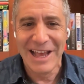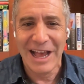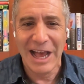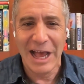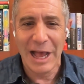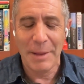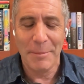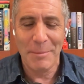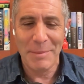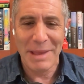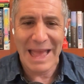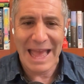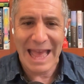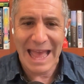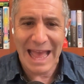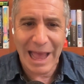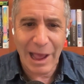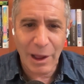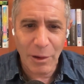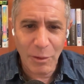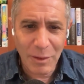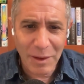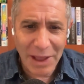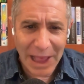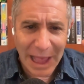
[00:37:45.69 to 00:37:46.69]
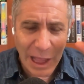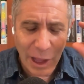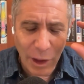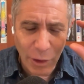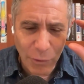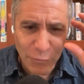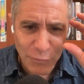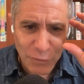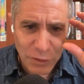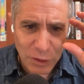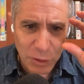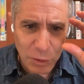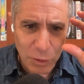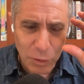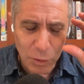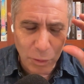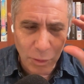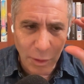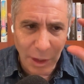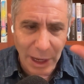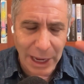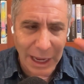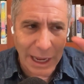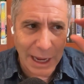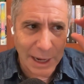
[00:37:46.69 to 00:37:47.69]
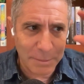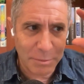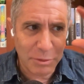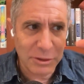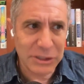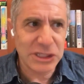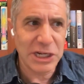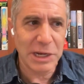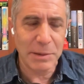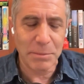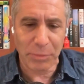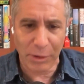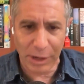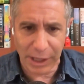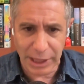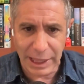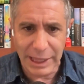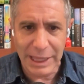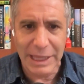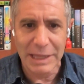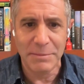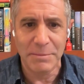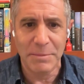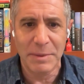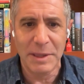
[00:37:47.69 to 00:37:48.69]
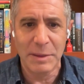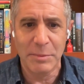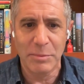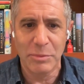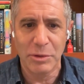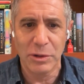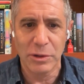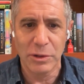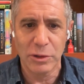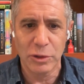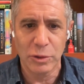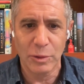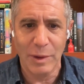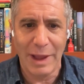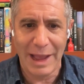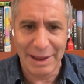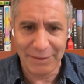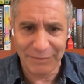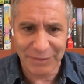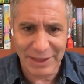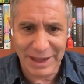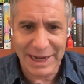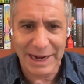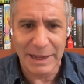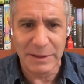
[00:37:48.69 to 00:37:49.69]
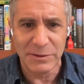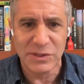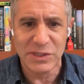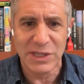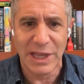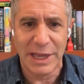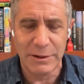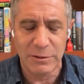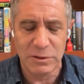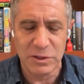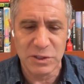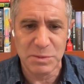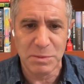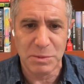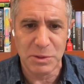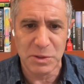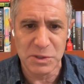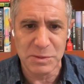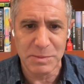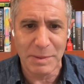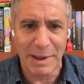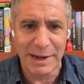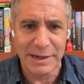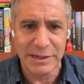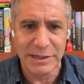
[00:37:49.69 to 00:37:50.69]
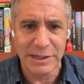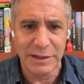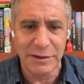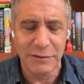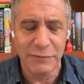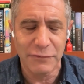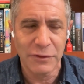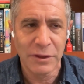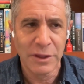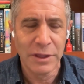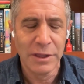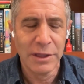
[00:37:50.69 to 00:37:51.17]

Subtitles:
How have you? I appreciate bringing in people who have that outsider's perspective.